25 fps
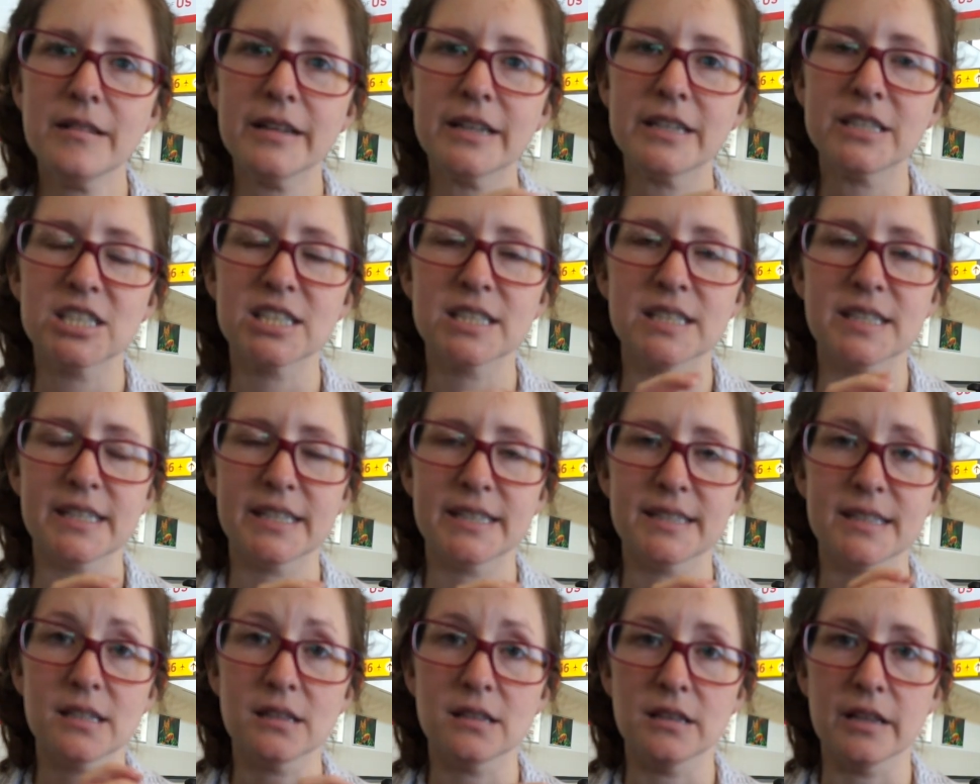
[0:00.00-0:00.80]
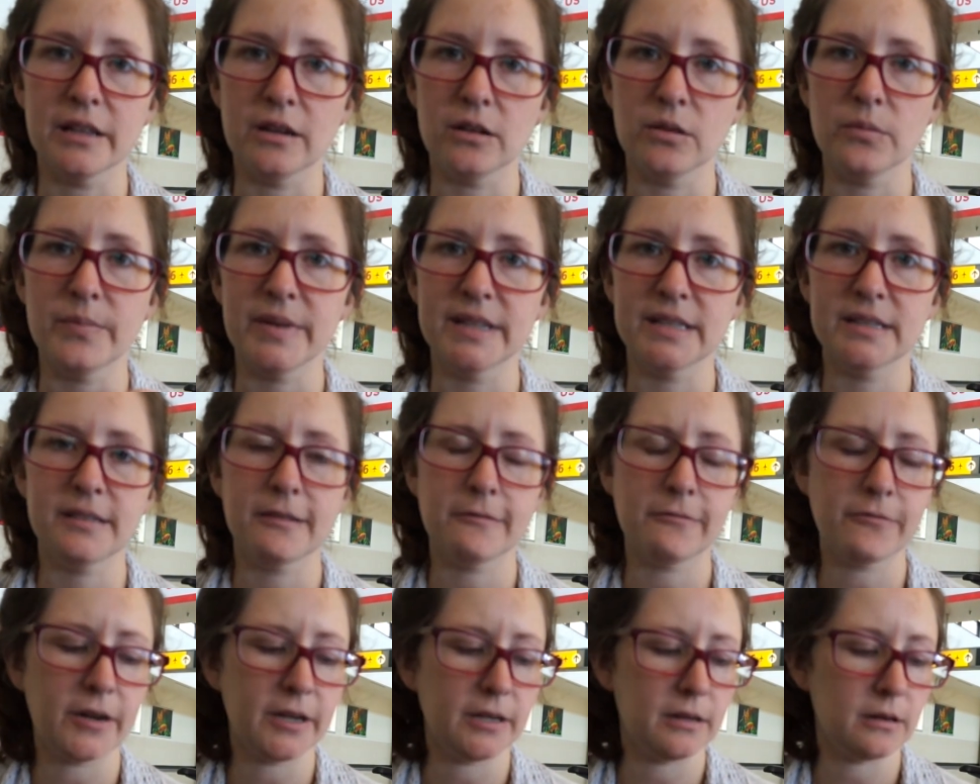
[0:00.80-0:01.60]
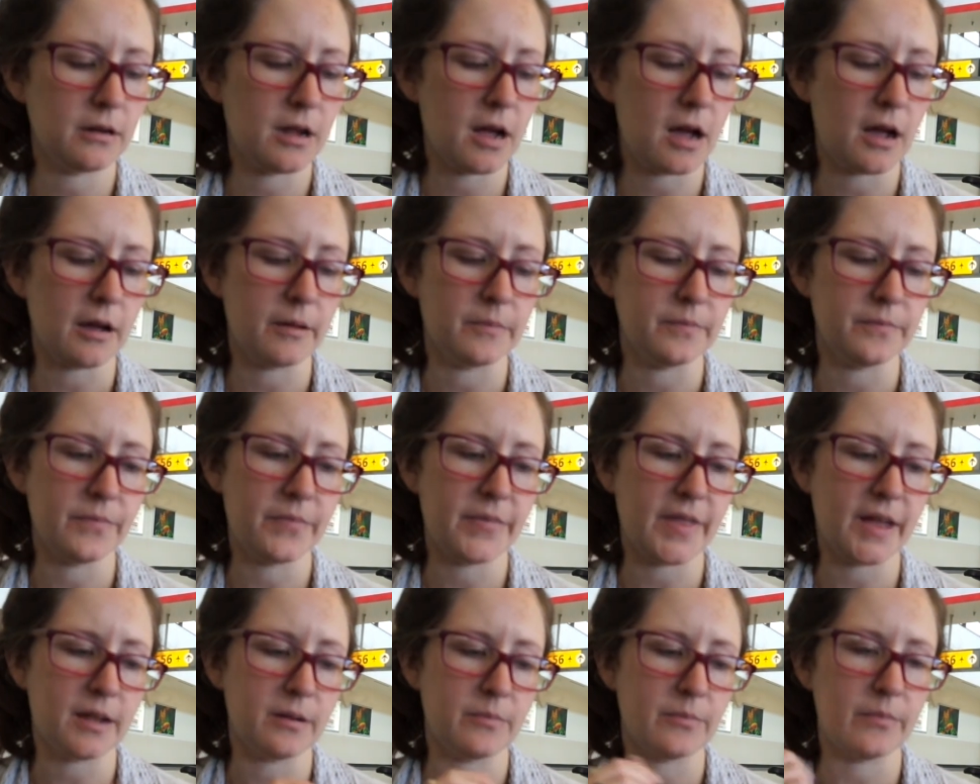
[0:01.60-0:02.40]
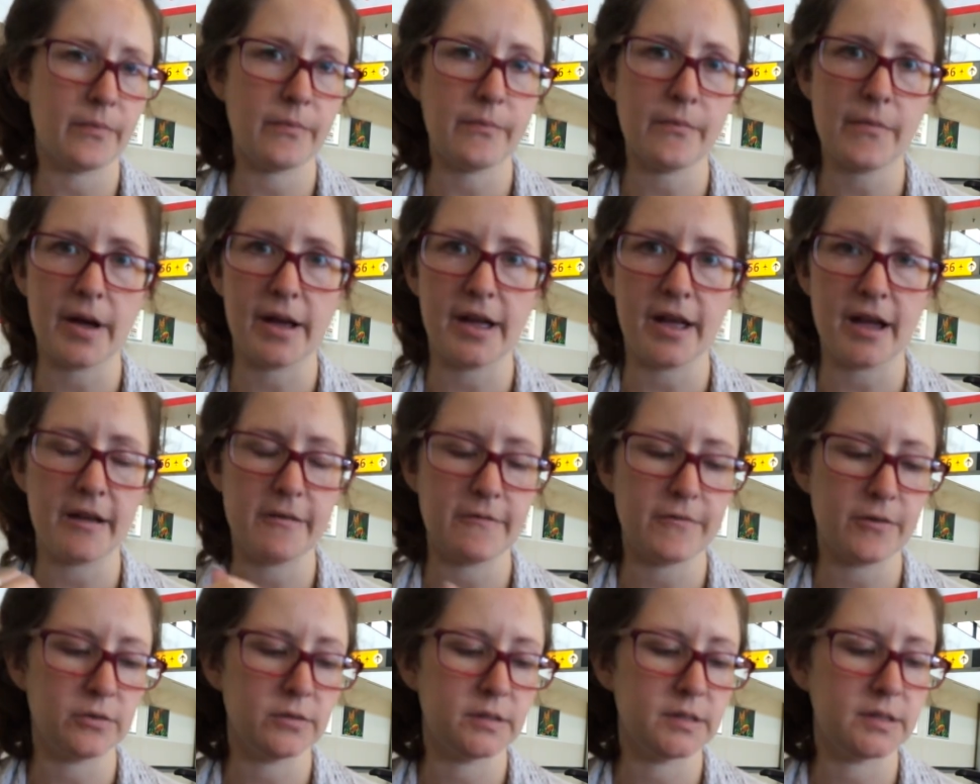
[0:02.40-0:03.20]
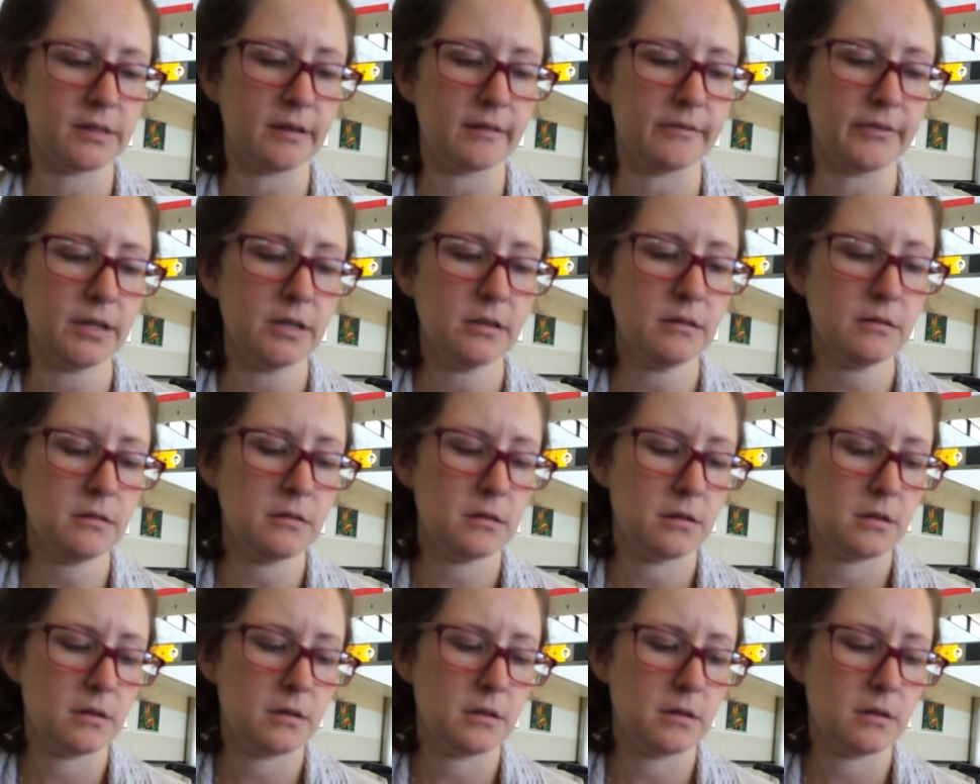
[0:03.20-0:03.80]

It's a little bit different than my iPhone 7.